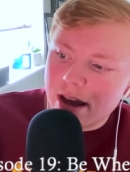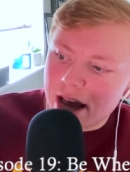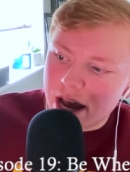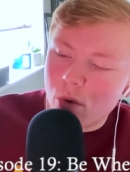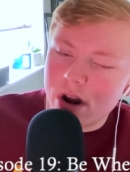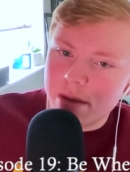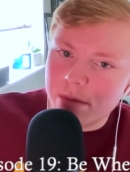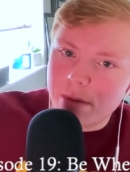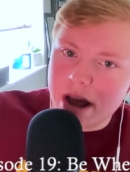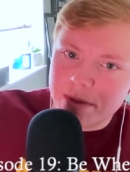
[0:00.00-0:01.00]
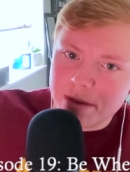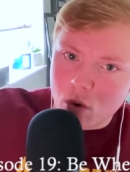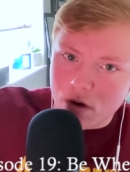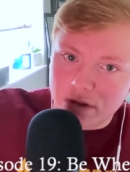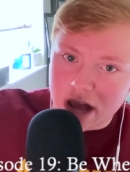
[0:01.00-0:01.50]
I want him to buy me
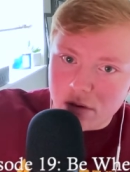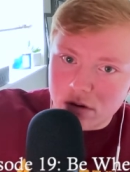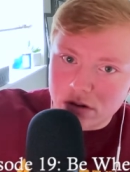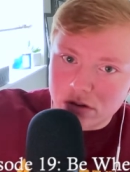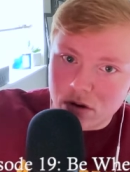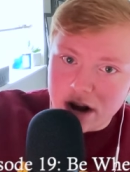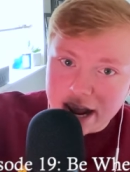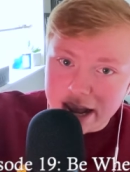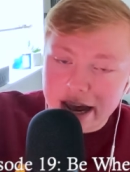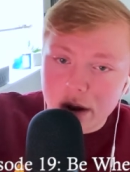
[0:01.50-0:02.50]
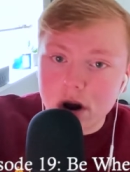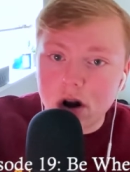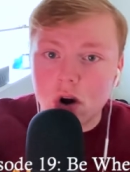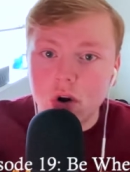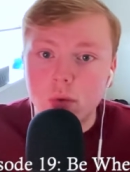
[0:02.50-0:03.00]
more flowers, or hey, I want
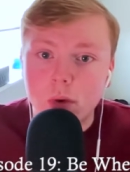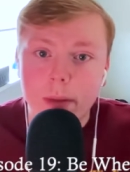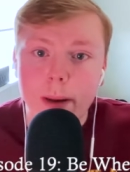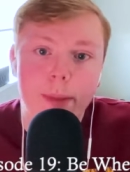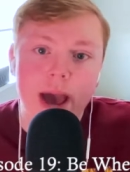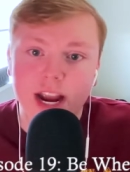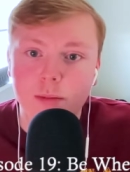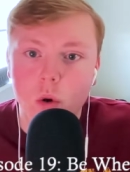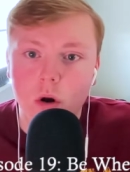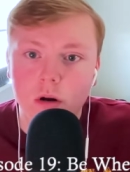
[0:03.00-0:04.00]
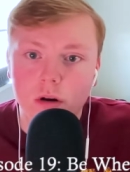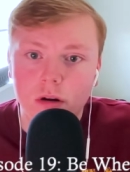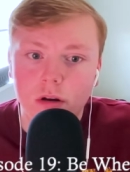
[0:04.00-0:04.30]
her to rub my back more,